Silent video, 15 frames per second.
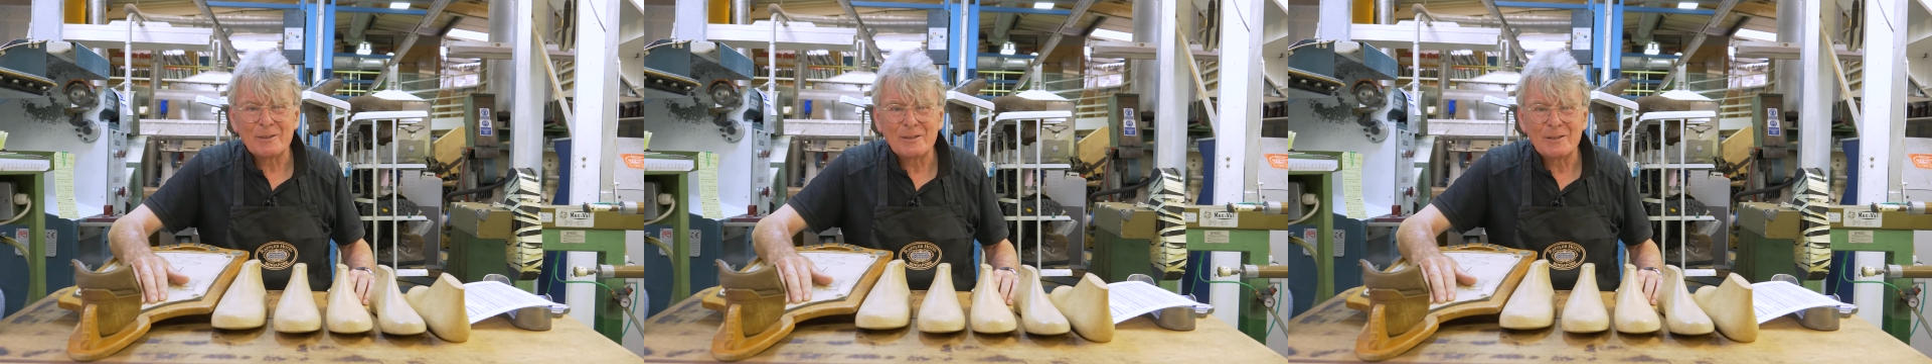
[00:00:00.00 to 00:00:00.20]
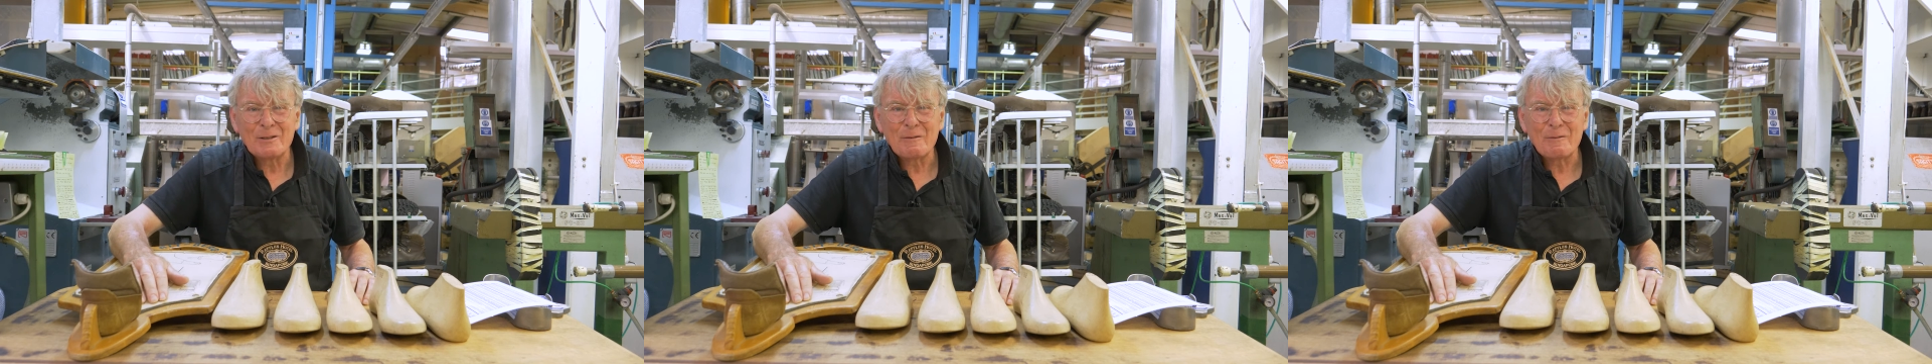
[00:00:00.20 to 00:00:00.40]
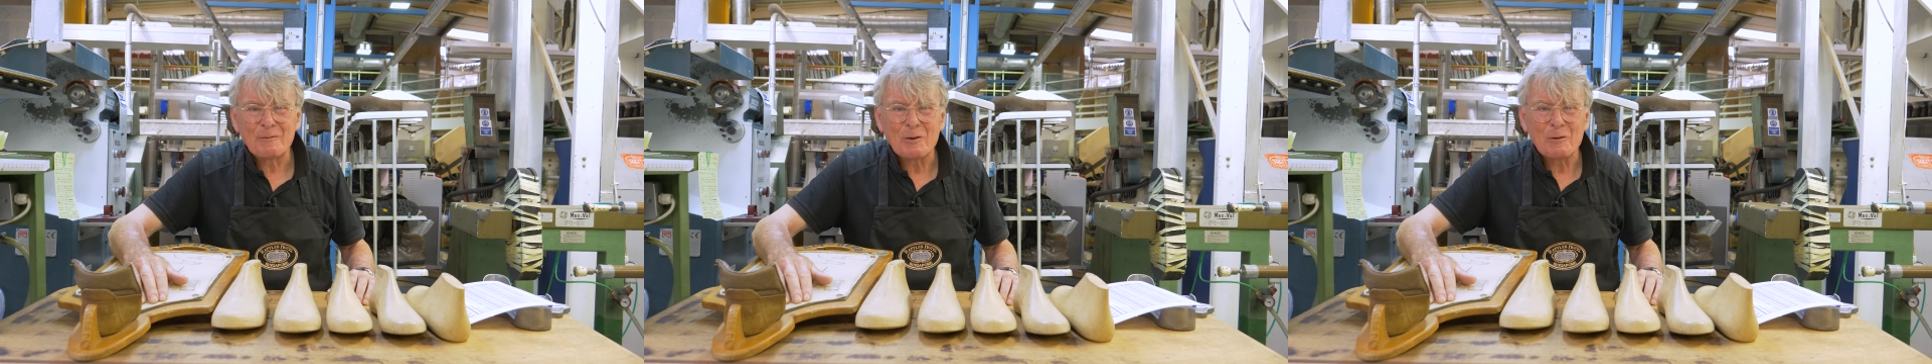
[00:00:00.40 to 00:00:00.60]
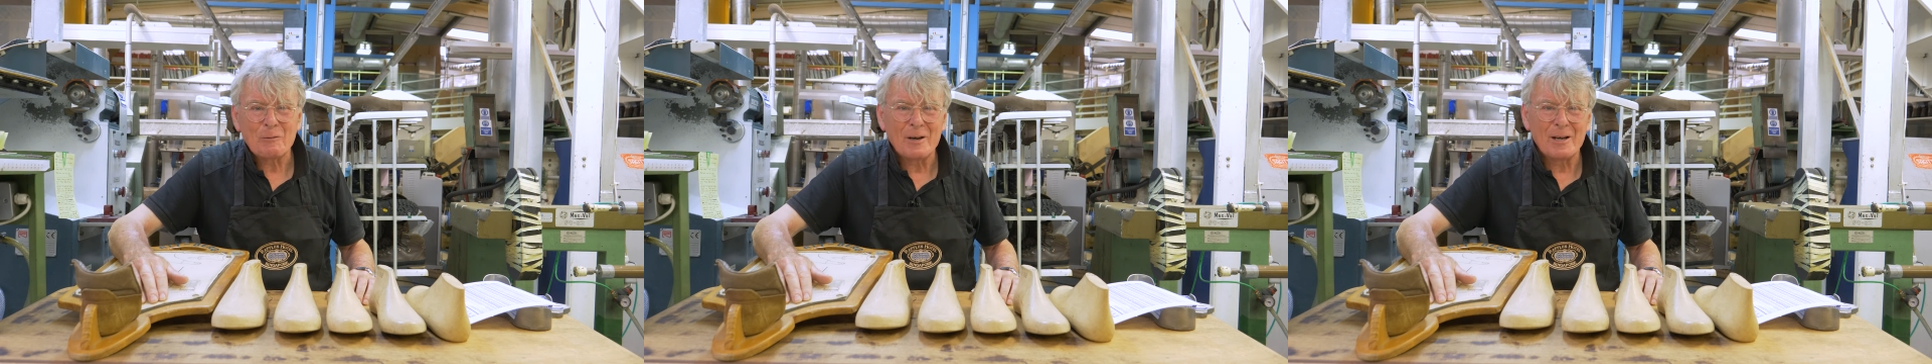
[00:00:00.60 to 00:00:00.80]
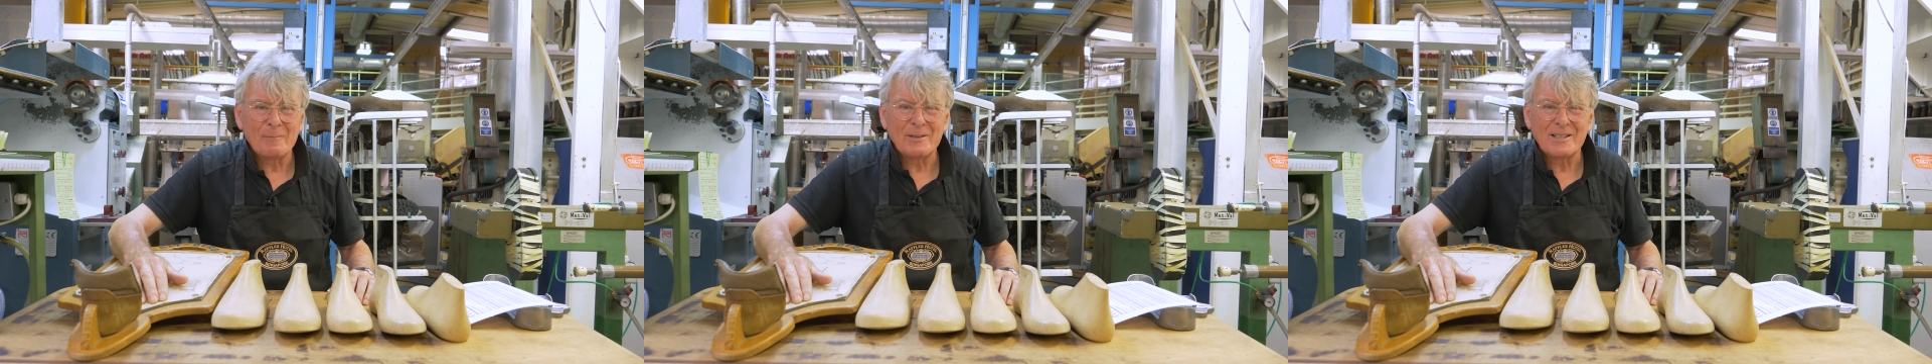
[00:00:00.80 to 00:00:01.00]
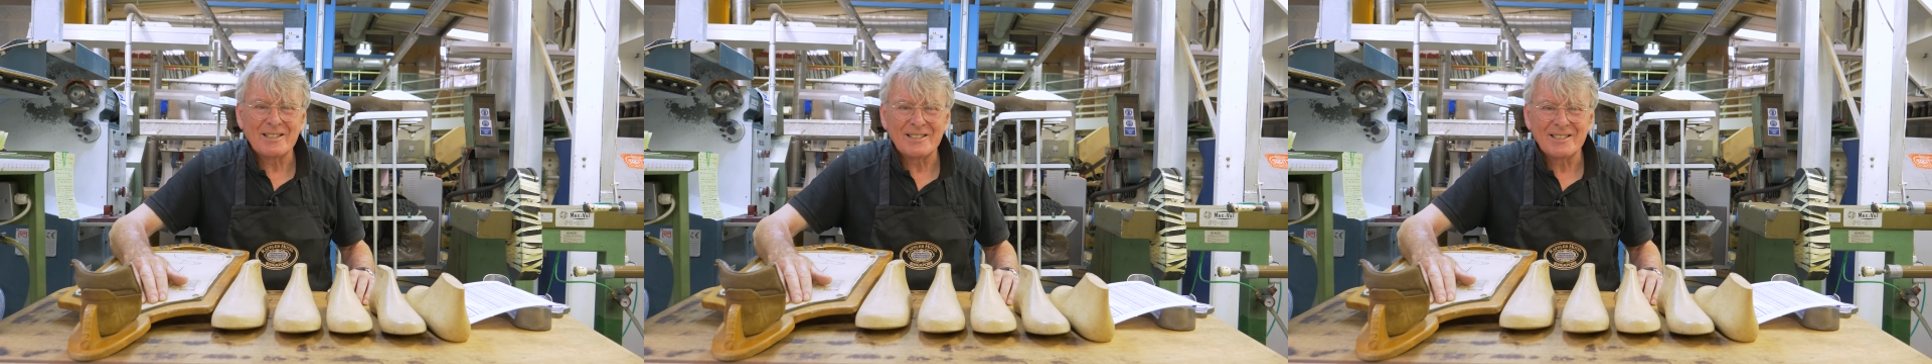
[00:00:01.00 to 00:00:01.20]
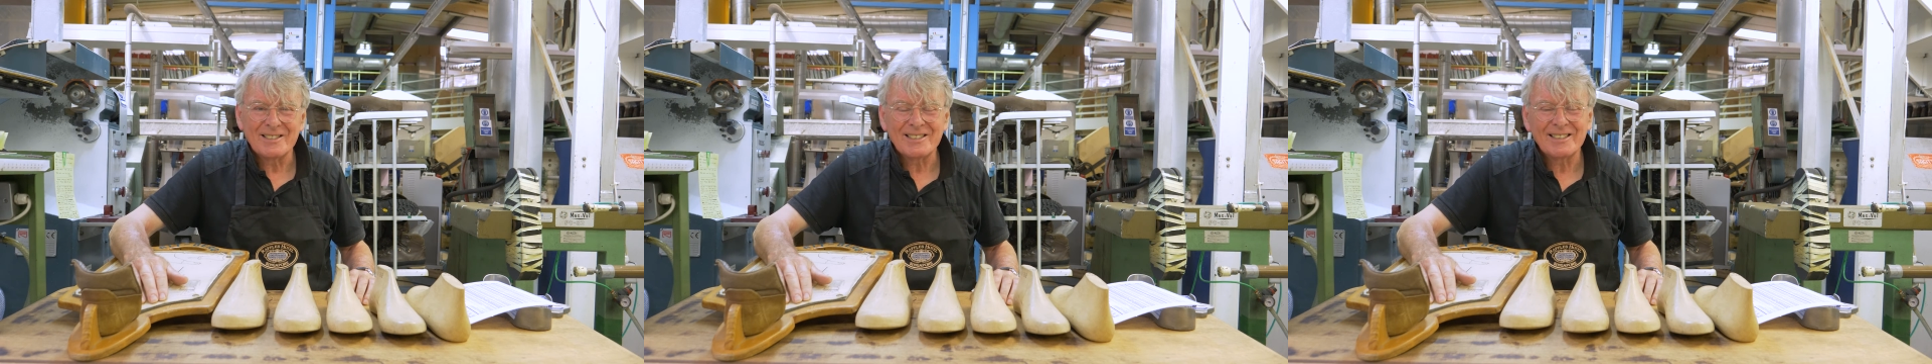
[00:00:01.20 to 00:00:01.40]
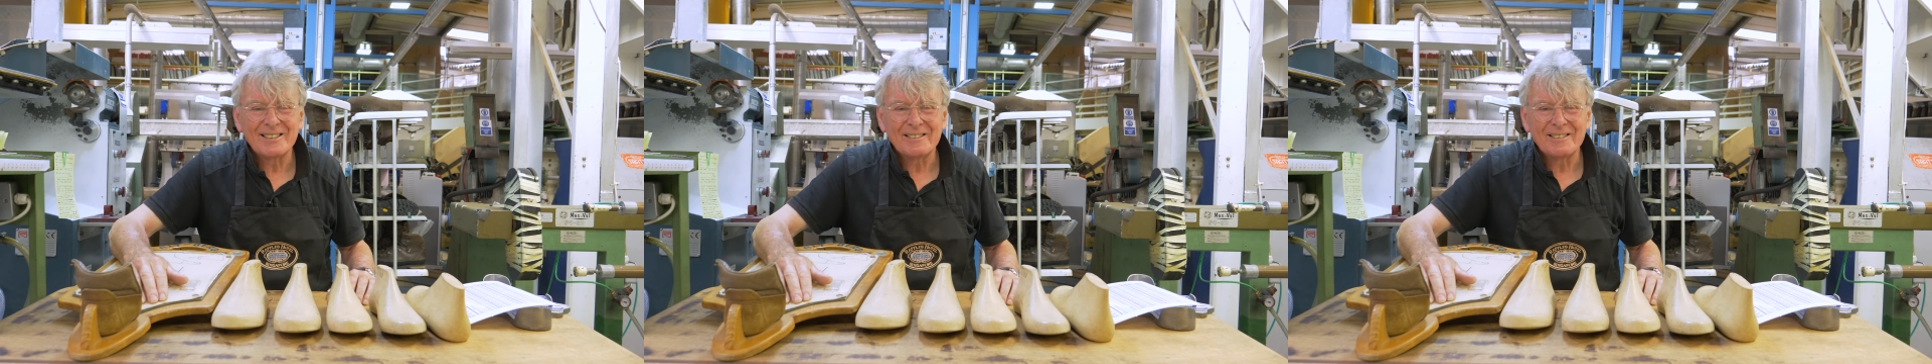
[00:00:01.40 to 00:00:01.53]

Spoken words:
a new footwear business,